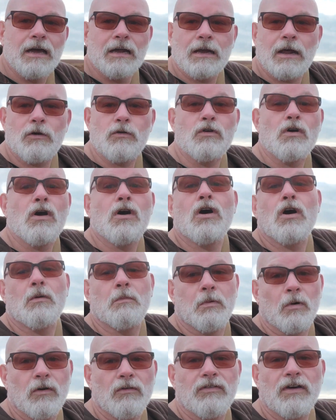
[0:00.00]
Now,
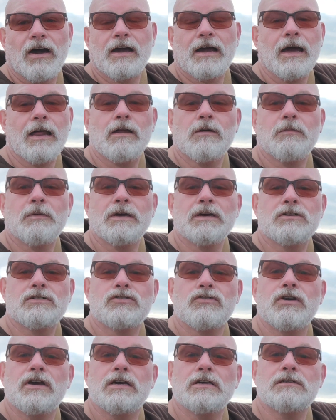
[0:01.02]
above that canopy of
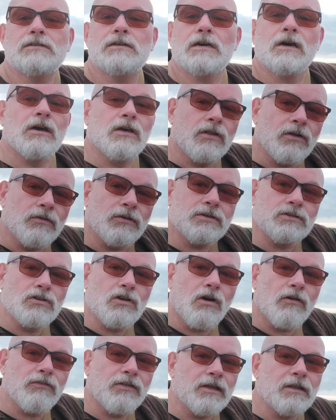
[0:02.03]
trees, there is
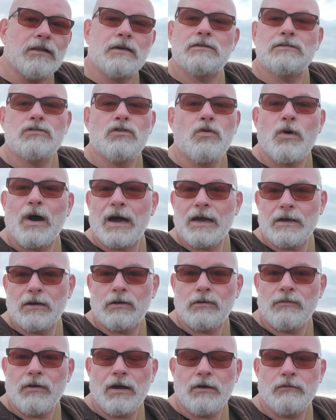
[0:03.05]
nothing. There's no higher
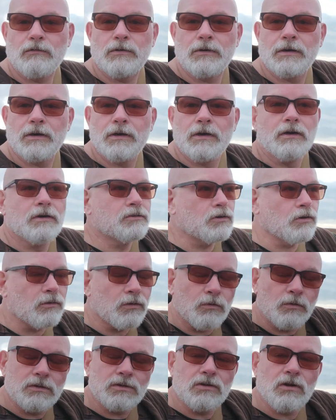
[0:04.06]
ground, so
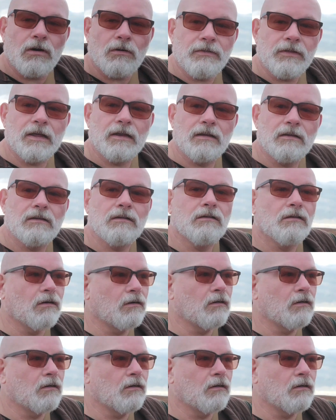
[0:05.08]
there was nothing,